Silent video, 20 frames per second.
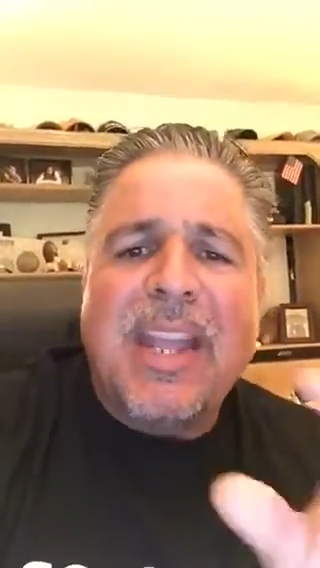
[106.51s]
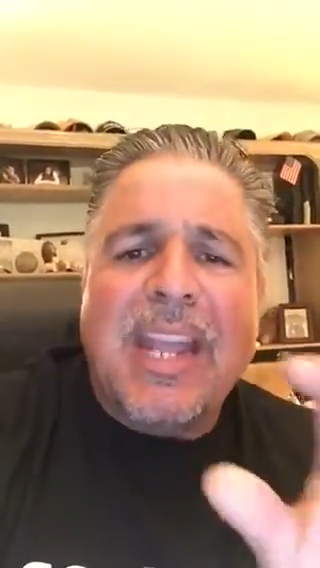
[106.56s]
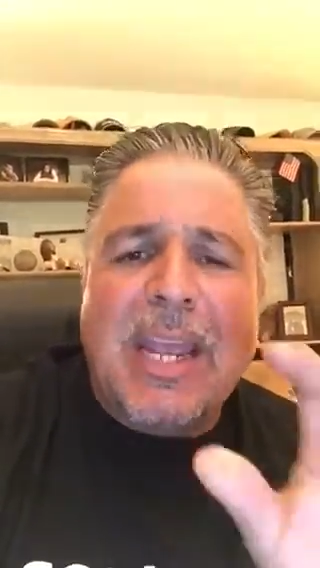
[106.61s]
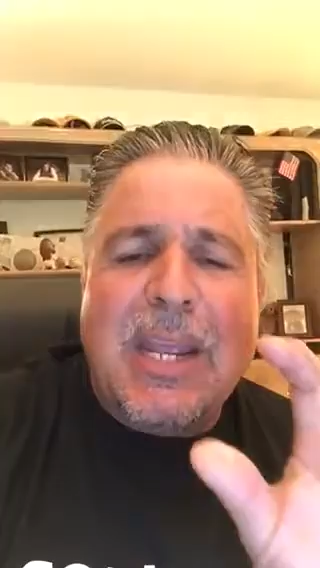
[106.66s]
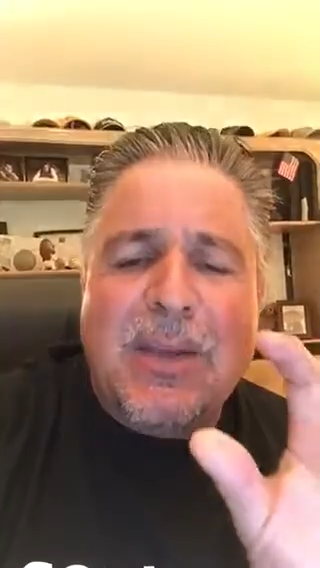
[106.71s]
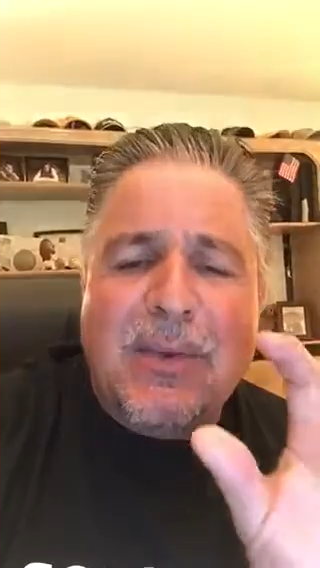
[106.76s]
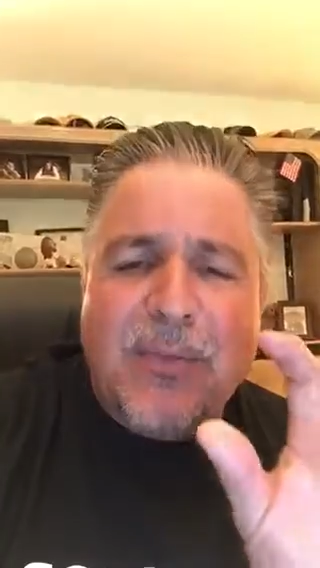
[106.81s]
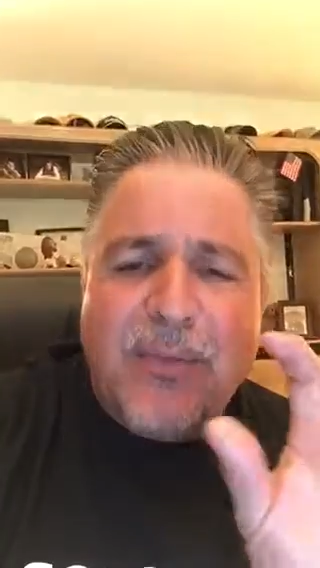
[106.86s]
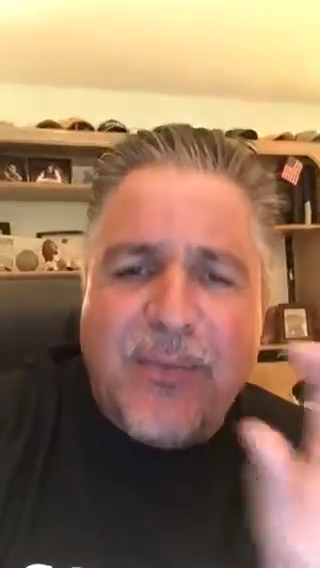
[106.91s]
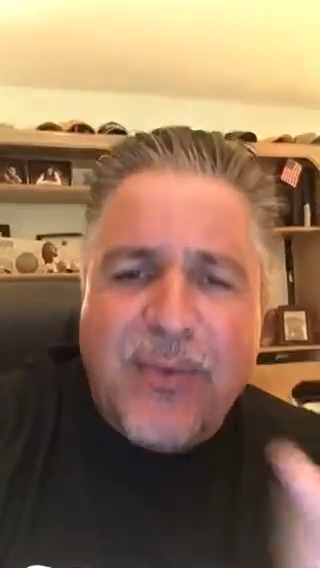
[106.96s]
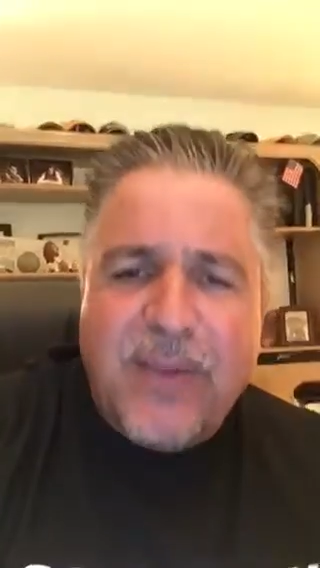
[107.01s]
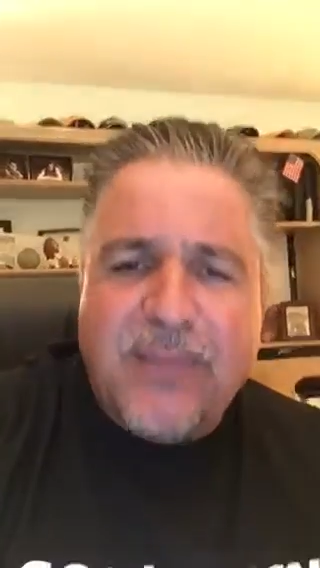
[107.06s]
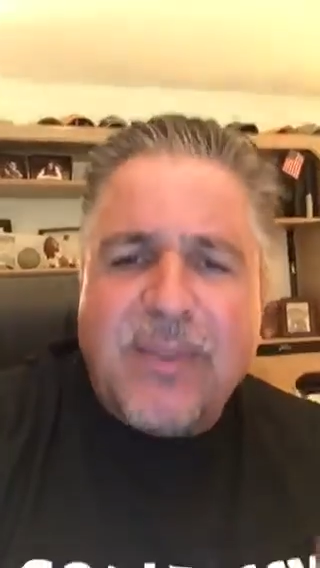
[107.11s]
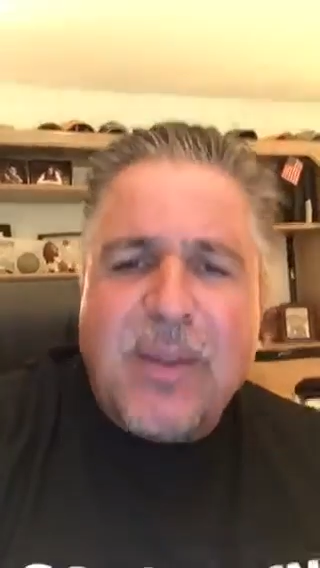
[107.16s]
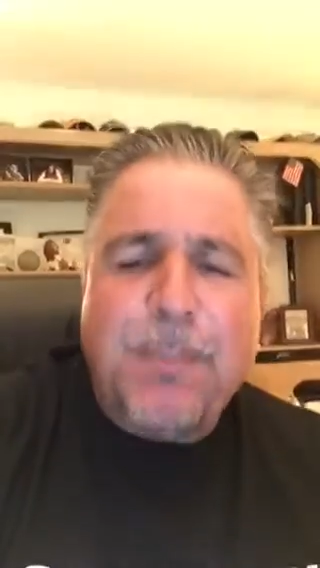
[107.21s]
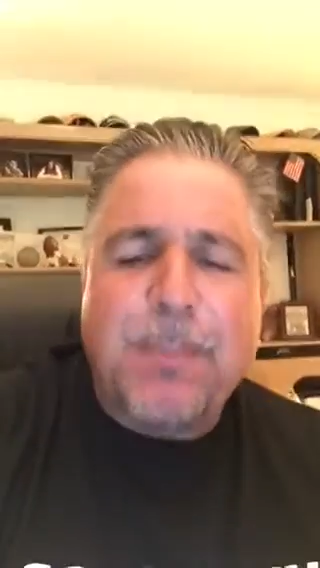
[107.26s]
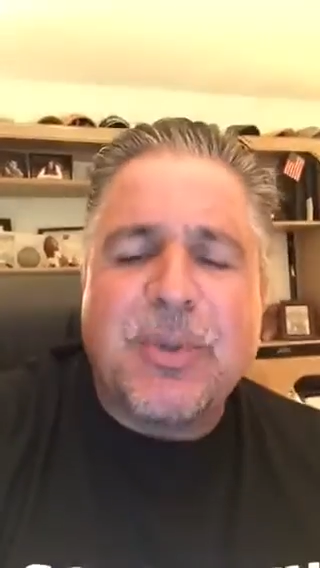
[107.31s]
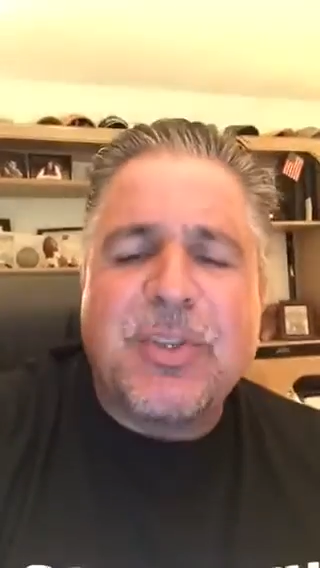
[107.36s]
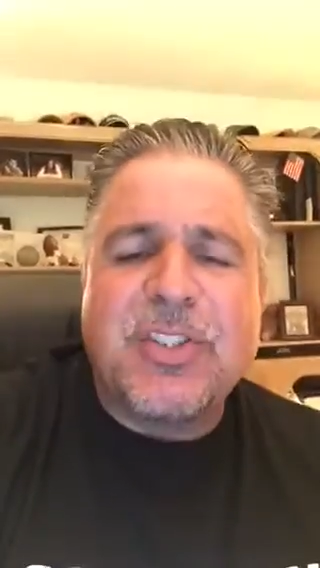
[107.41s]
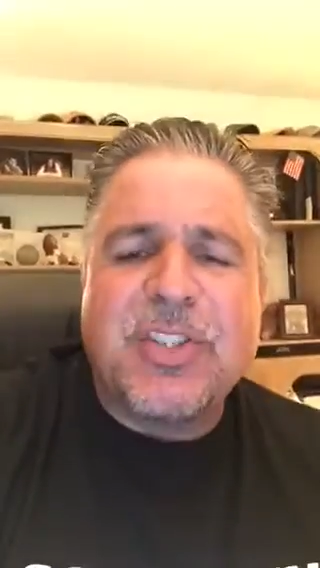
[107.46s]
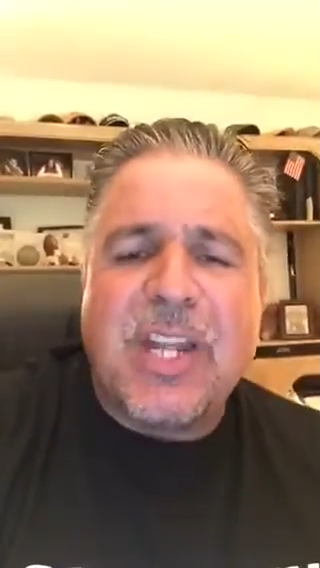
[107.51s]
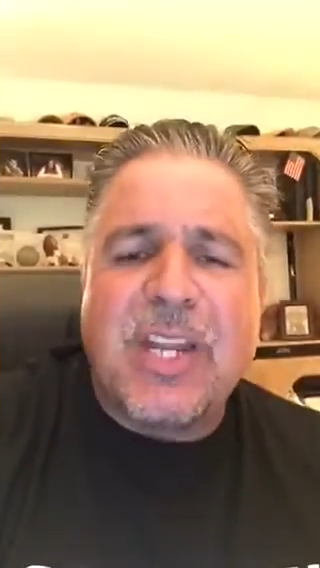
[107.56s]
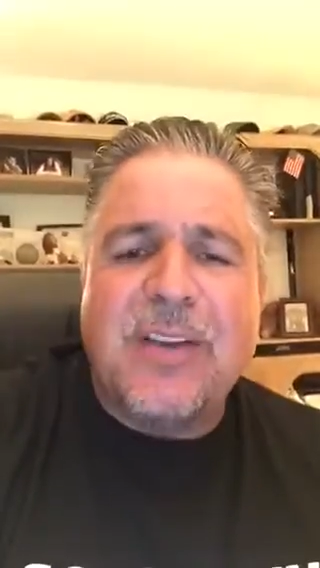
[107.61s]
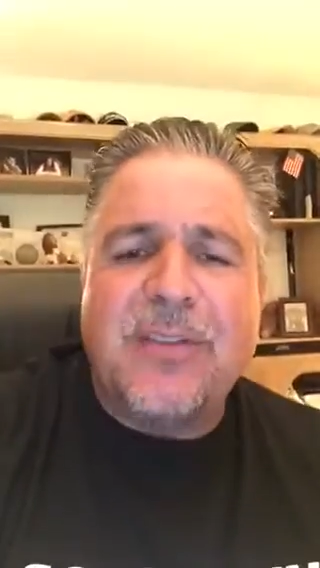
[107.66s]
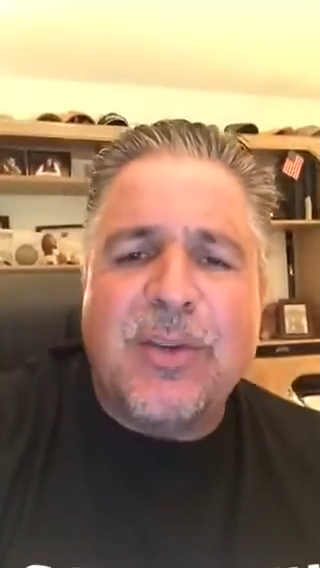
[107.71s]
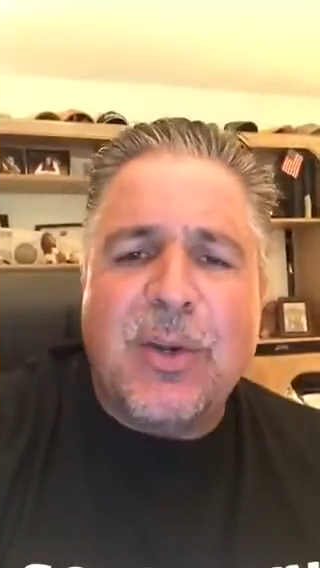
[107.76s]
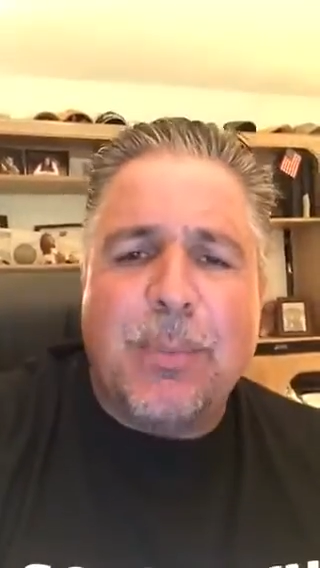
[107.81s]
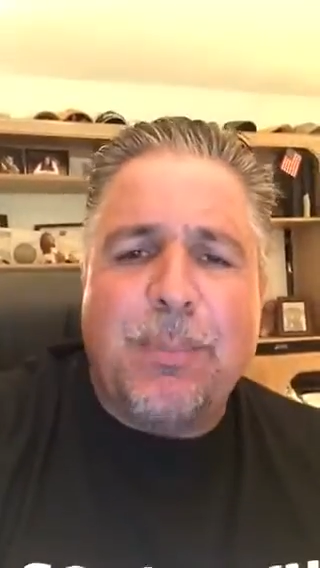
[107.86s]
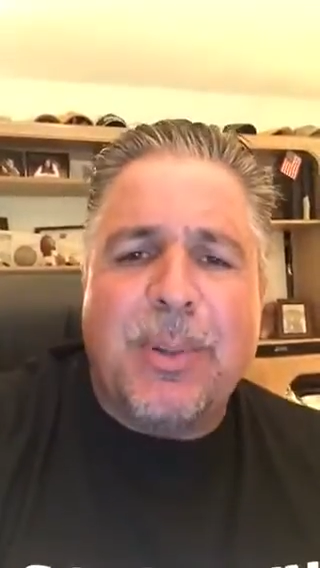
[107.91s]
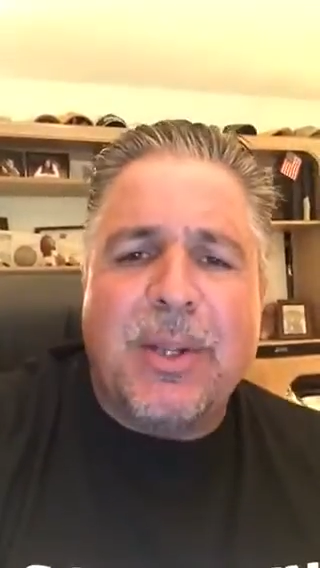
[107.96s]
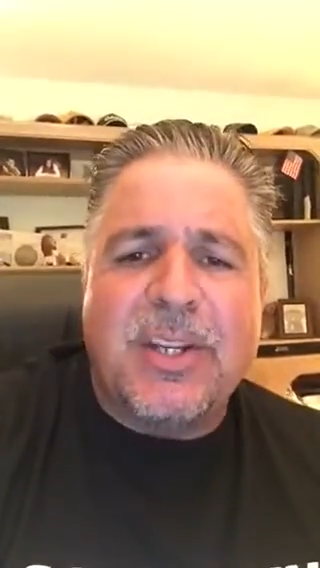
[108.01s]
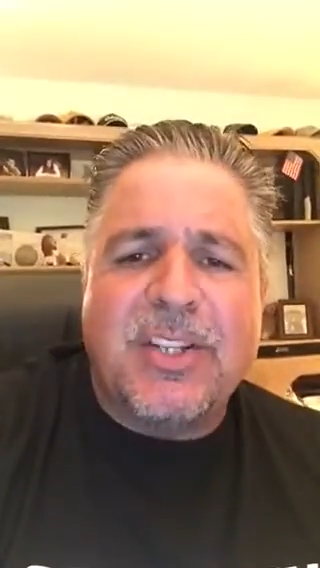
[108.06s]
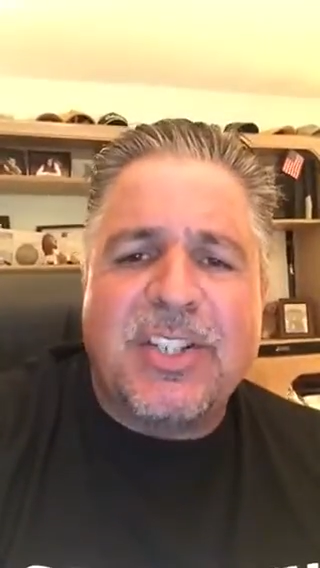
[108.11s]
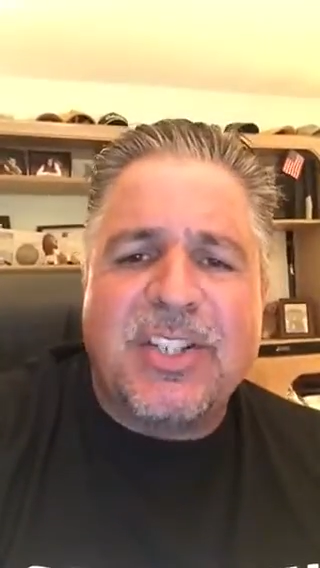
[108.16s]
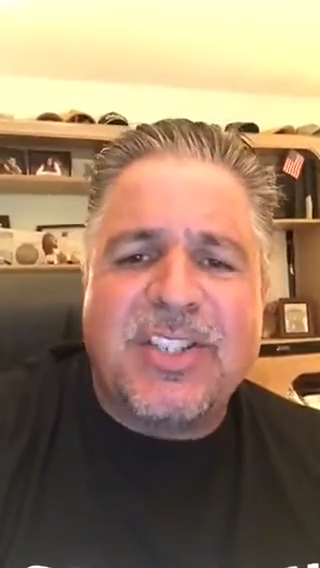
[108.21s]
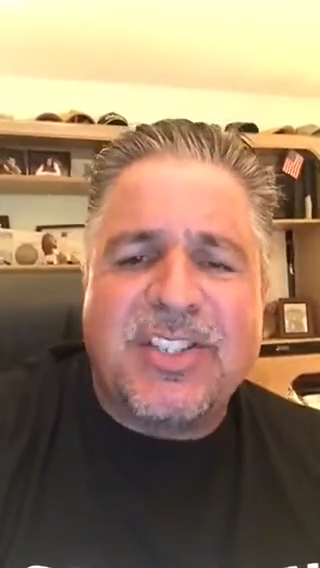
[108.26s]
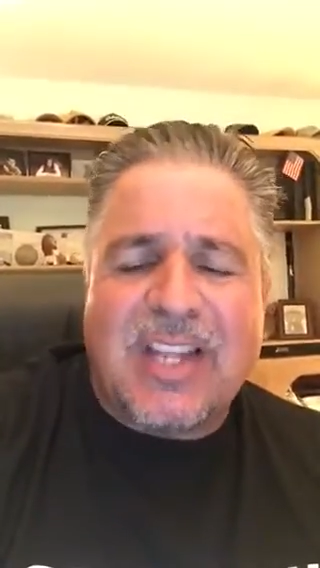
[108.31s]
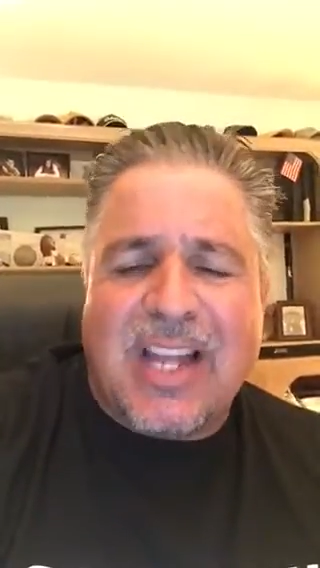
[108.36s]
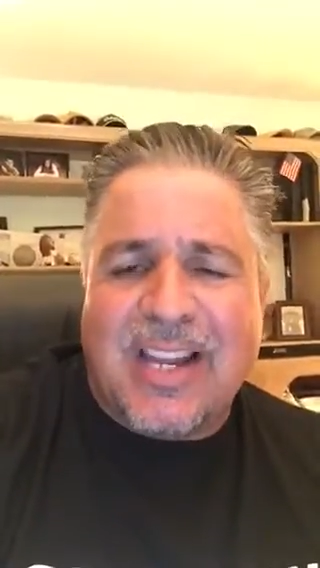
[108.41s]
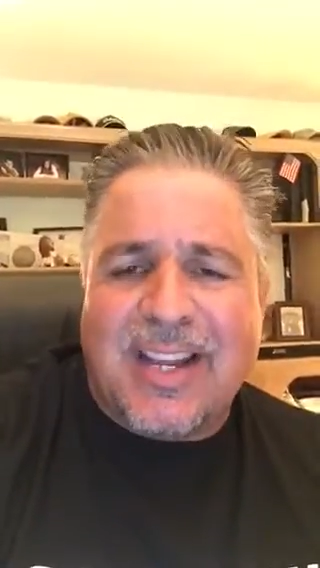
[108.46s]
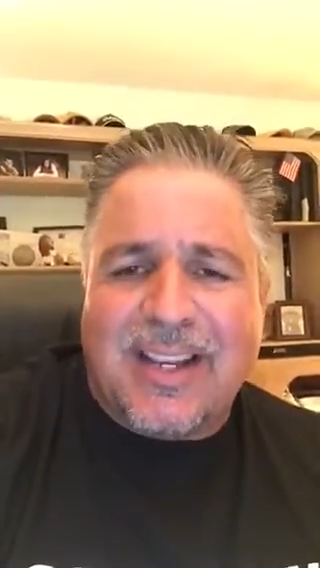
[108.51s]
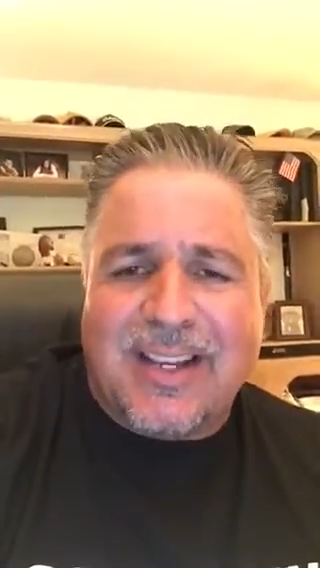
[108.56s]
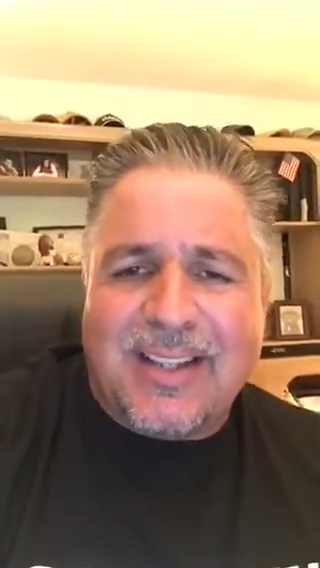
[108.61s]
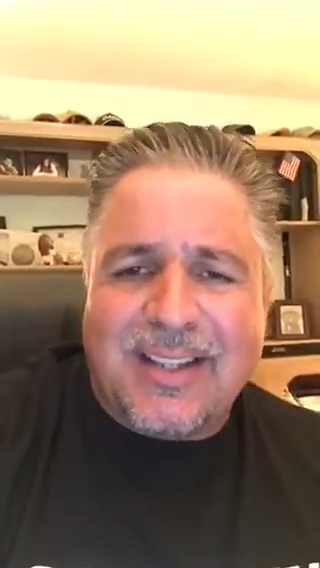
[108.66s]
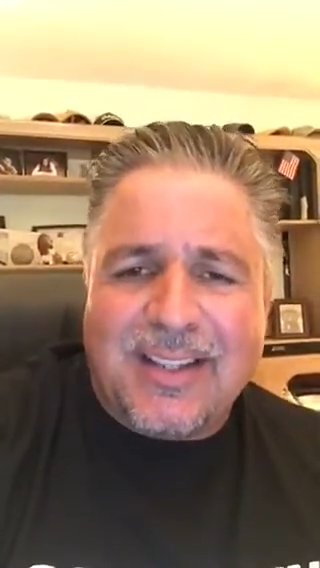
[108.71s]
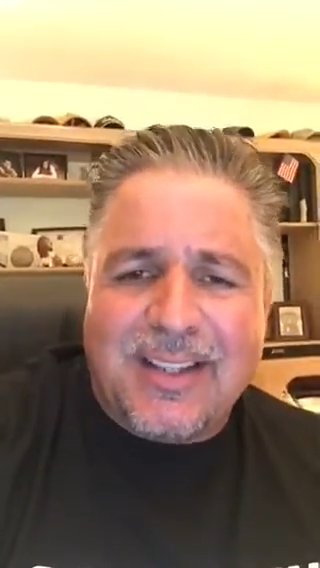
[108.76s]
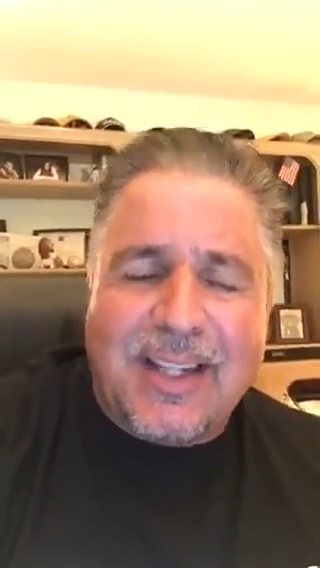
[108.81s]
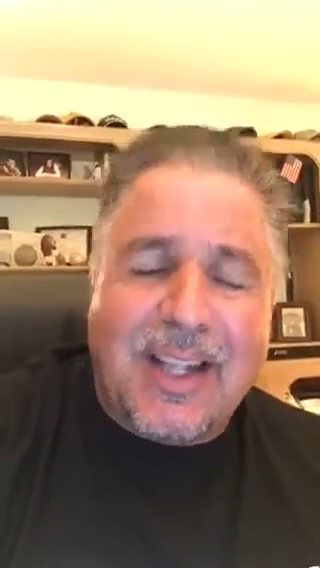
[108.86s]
in 50% of your business on a,